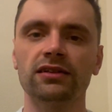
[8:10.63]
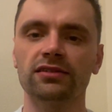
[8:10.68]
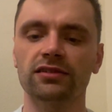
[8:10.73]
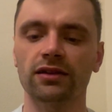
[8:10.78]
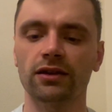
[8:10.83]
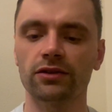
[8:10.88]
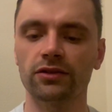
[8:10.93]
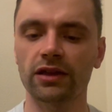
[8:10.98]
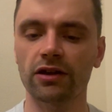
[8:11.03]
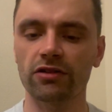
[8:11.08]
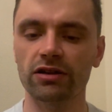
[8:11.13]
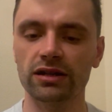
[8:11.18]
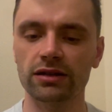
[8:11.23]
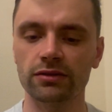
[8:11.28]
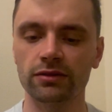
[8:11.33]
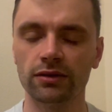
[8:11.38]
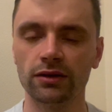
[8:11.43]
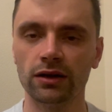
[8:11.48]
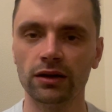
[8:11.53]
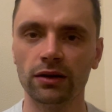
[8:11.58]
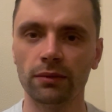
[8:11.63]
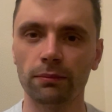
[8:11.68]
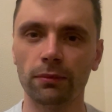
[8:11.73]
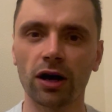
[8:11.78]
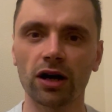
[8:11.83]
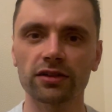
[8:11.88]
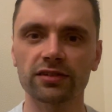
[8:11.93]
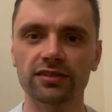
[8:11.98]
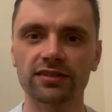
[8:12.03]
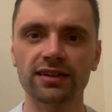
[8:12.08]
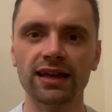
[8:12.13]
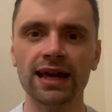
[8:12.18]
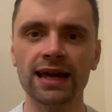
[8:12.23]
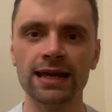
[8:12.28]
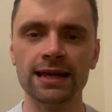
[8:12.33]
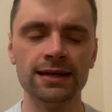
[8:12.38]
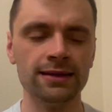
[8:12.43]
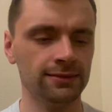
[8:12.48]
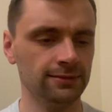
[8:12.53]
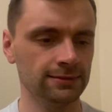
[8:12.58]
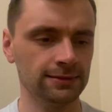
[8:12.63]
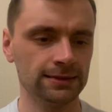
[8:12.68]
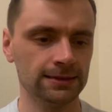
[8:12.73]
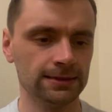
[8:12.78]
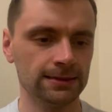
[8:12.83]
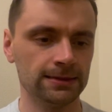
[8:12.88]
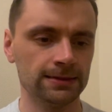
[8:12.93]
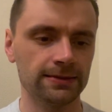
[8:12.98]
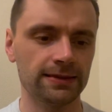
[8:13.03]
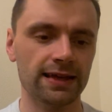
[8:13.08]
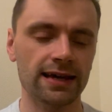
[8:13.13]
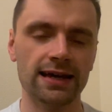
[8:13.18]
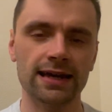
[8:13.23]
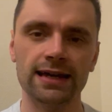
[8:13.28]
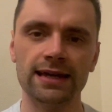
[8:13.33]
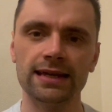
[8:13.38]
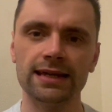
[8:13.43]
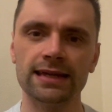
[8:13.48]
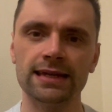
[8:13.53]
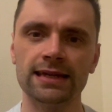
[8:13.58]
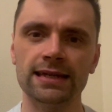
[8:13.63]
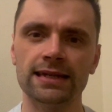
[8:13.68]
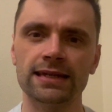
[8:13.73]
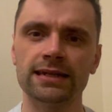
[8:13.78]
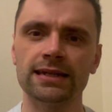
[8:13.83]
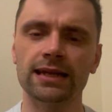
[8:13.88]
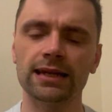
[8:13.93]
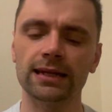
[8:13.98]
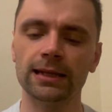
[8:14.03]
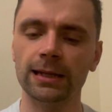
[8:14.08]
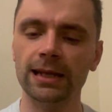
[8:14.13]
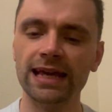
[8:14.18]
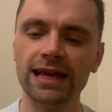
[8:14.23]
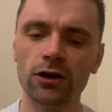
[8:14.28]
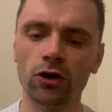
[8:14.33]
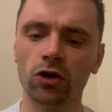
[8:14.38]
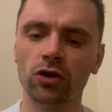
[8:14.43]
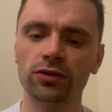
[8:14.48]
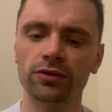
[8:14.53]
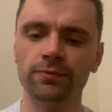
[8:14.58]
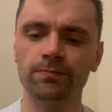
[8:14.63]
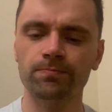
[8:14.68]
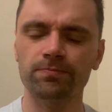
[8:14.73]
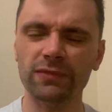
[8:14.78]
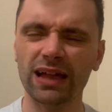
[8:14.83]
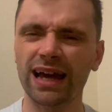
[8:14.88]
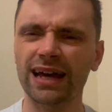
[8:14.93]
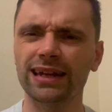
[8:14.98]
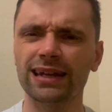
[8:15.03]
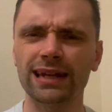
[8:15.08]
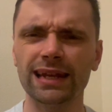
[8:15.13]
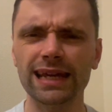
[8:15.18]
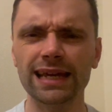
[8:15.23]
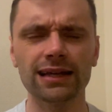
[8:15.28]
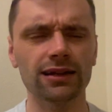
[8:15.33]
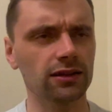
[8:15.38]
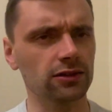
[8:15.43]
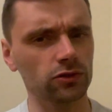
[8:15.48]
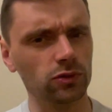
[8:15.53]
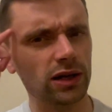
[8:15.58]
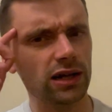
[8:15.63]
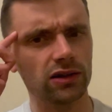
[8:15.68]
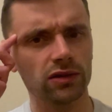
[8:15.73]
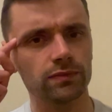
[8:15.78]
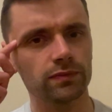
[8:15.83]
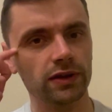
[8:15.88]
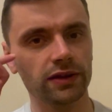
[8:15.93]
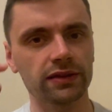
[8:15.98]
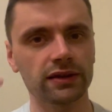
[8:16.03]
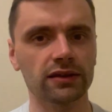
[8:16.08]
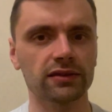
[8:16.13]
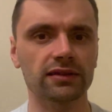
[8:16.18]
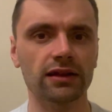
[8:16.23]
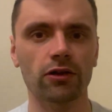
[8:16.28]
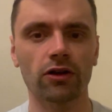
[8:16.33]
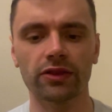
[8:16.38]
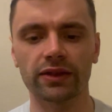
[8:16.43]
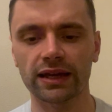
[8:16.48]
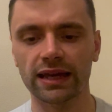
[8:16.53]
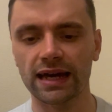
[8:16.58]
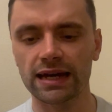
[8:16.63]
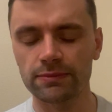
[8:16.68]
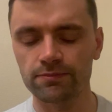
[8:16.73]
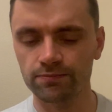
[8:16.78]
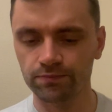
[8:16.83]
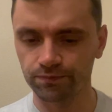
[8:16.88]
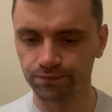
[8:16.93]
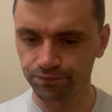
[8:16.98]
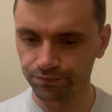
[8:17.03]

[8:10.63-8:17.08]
So they're in Marseille, they're in Lyon and Lille as well, I think is their other game.